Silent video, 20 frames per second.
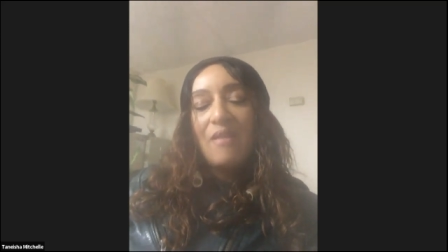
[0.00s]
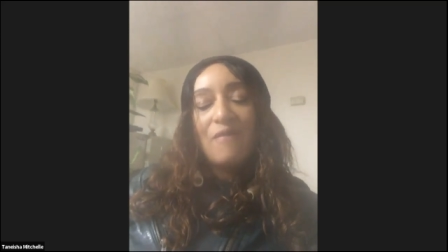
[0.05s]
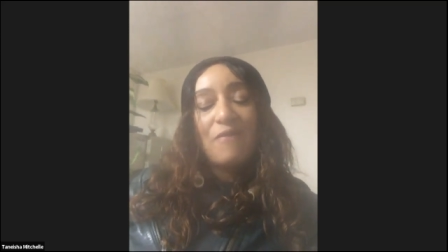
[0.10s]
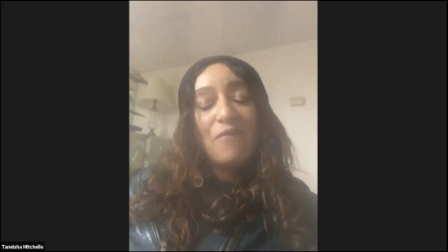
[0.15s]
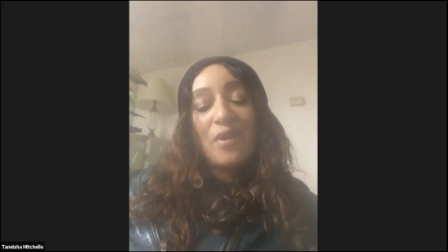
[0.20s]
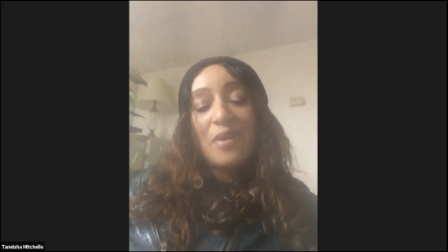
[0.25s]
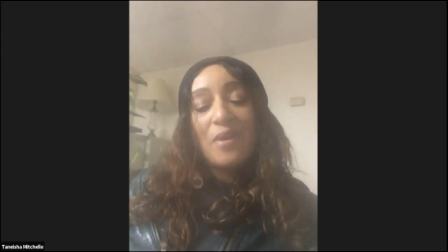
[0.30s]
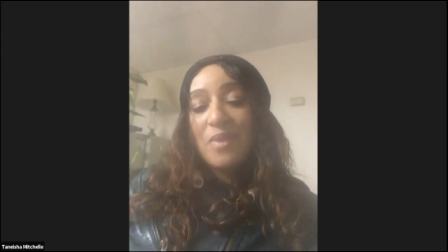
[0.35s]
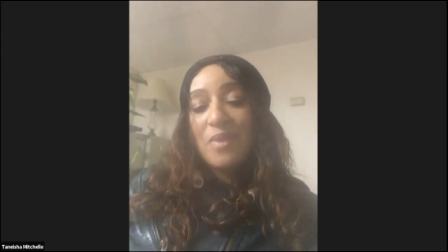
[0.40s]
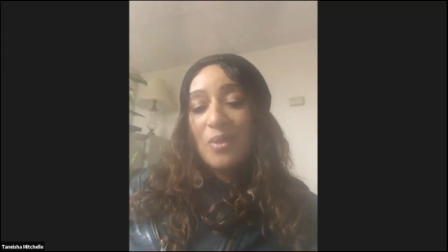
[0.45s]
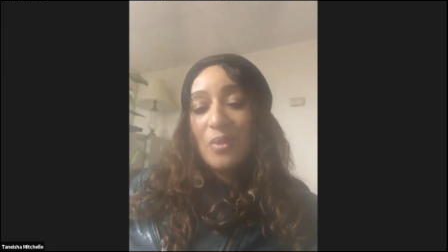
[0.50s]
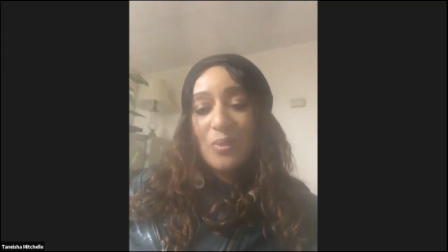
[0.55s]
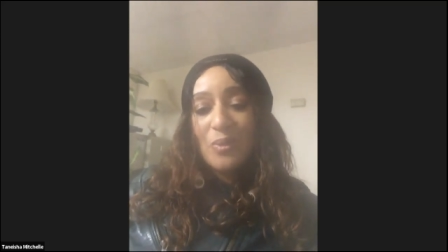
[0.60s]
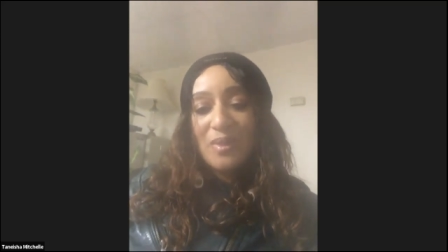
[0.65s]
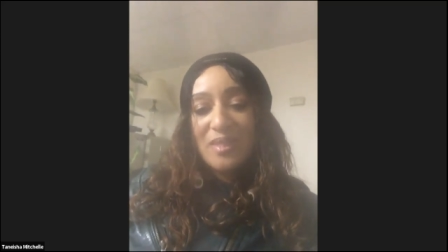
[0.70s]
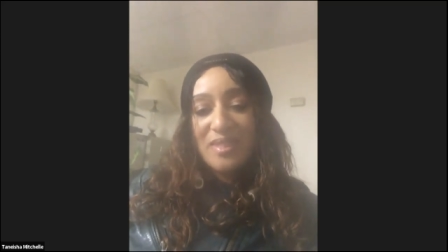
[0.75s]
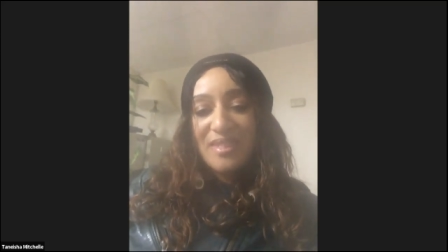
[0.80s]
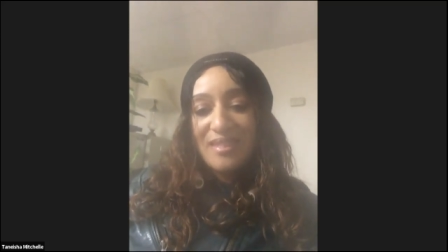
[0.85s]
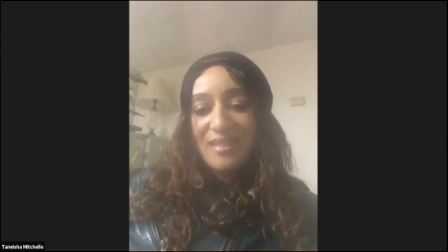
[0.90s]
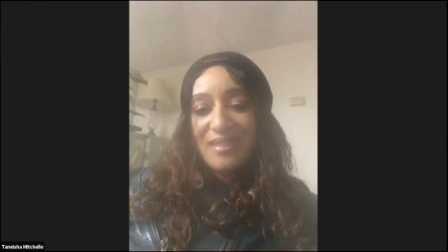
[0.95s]
from
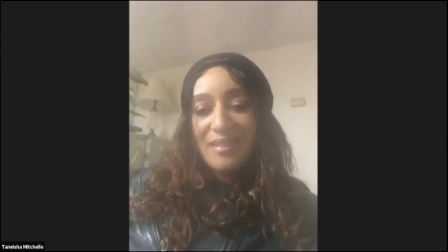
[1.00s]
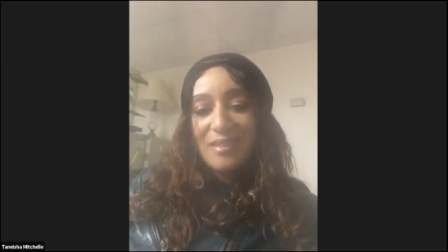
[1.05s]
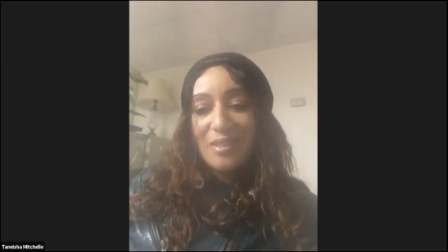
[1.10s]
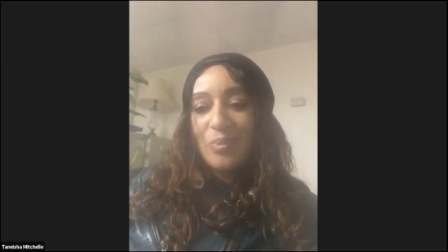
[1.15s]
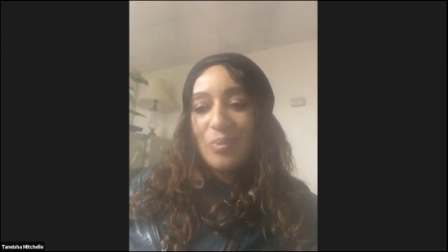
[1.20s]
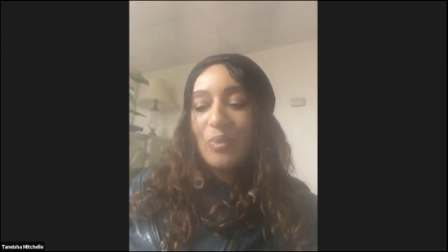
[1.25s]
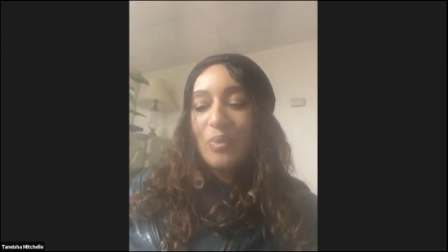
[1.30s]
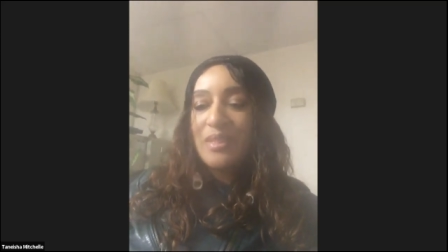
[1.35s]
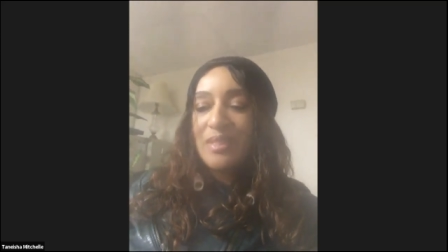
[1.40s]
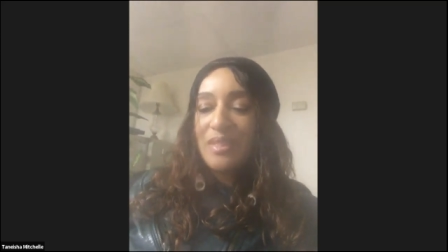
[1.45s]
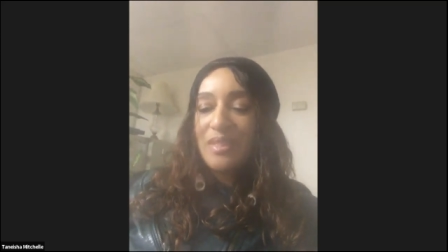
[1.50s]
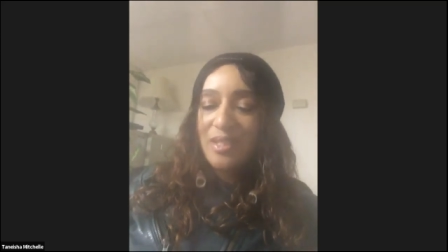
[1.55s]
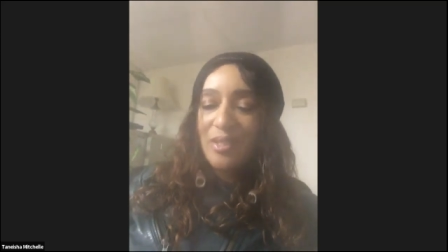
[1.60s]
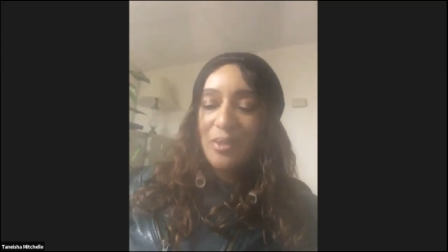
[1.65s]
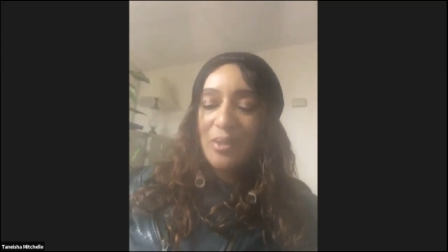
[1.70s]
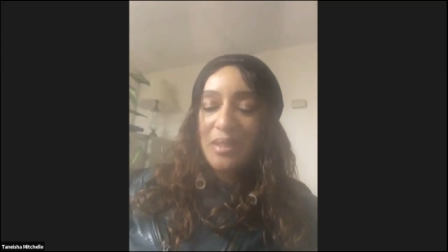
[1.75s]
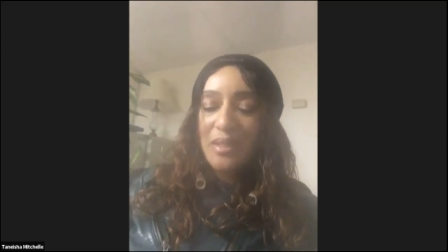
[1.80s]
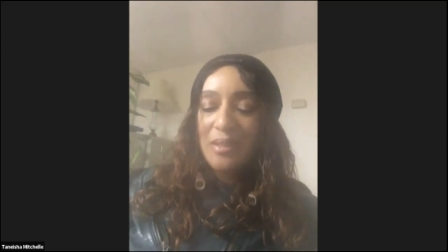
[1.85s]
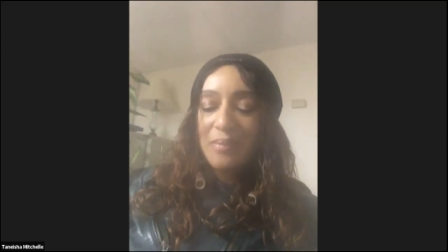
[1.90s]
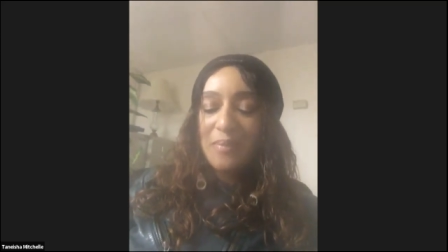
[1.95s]
those things, we
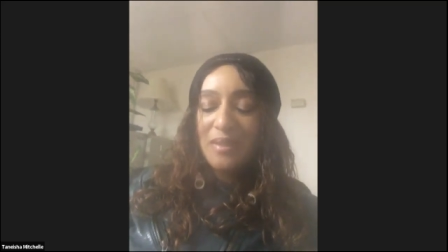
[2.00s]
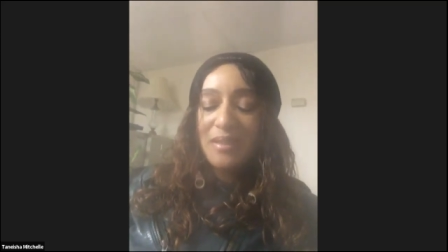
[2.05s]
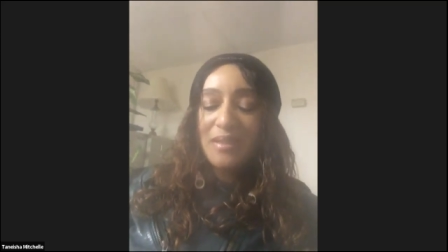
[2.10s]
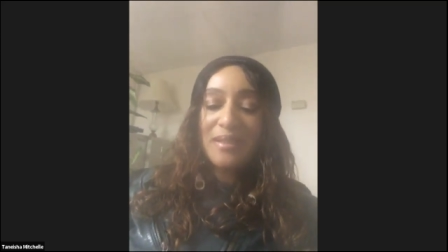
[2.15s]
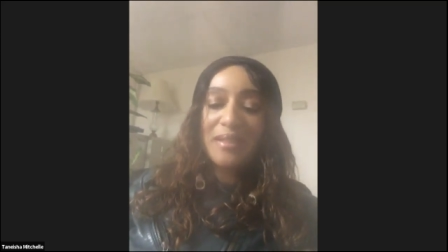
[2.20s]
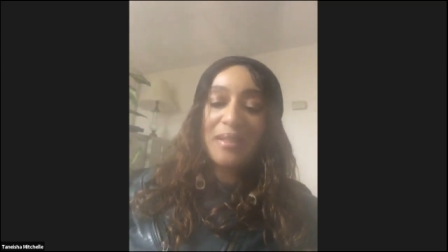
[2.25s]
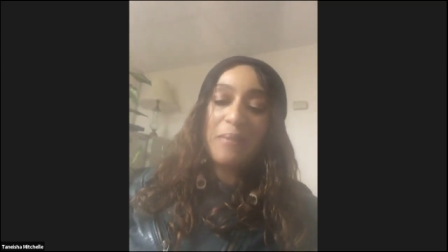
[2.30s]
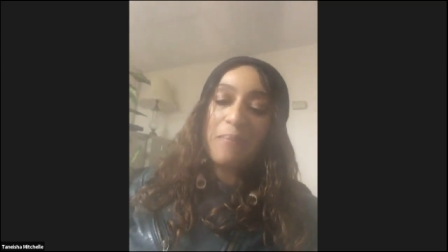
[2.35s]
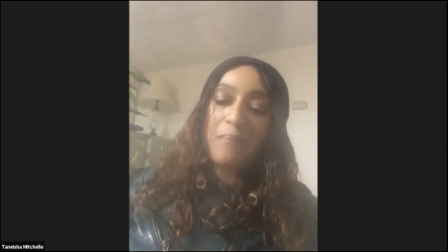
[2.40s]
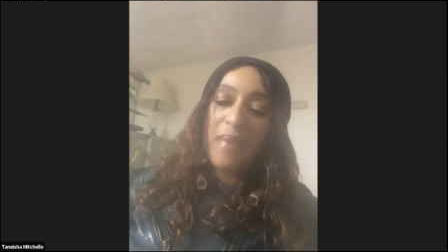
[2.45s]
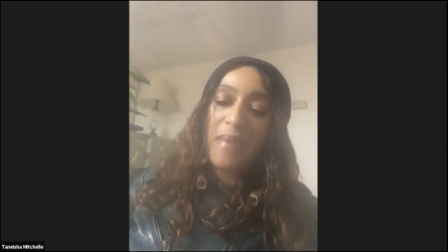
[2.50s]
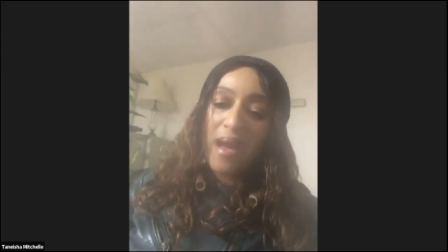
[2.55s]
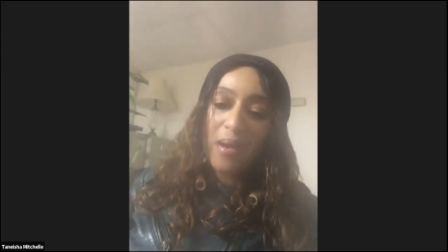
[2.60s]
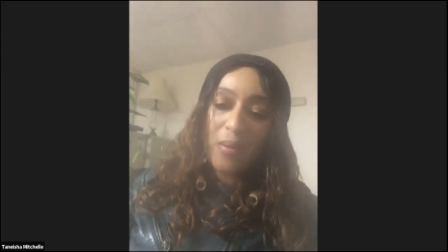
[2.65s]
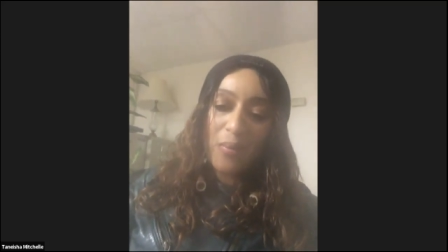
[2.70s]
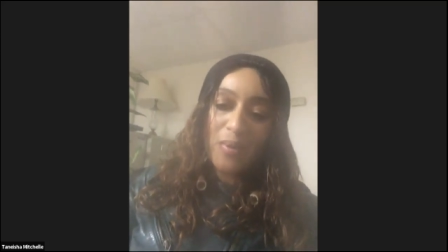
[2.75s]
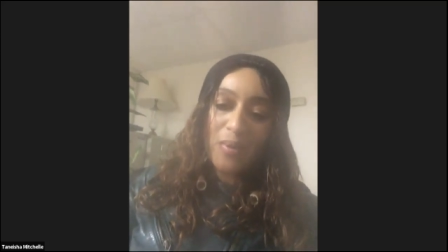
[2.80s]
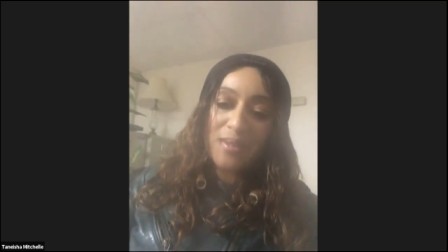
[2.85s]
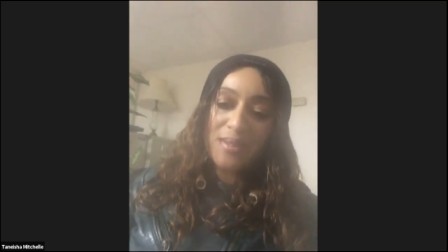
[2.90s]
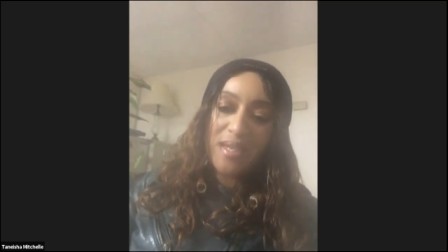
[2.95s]
still keep looking
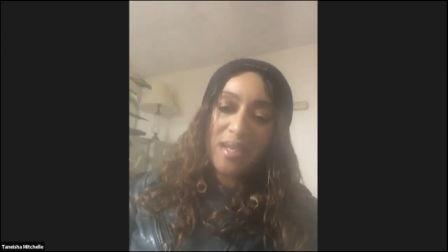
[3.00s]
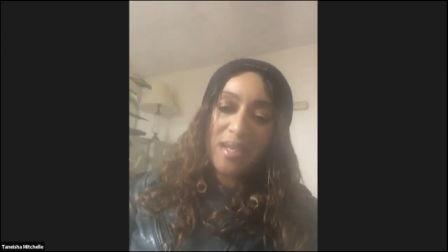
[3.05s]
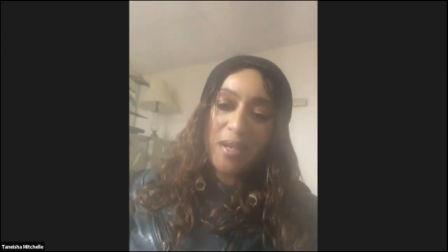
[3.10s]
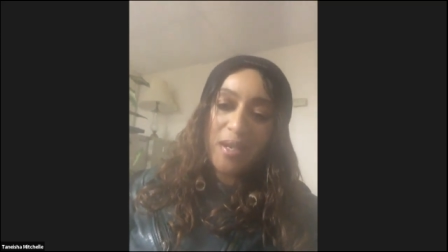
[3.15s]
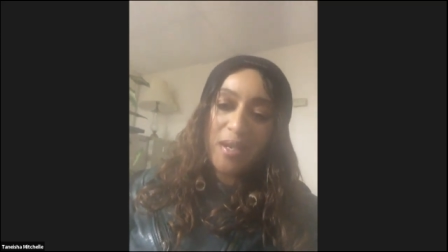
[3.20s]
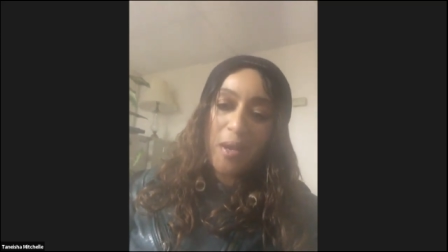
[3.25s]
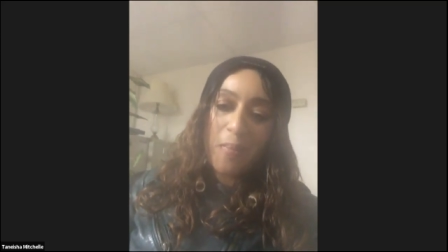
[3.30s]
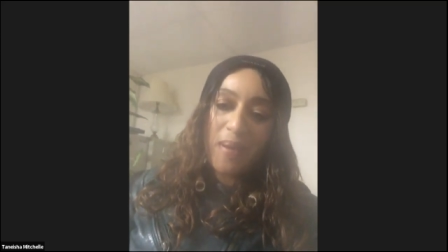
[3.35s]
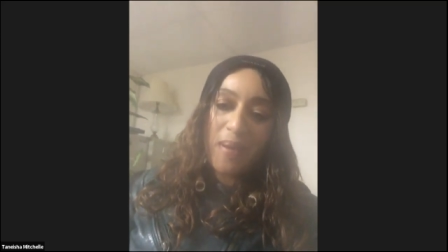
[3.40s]
backwards at our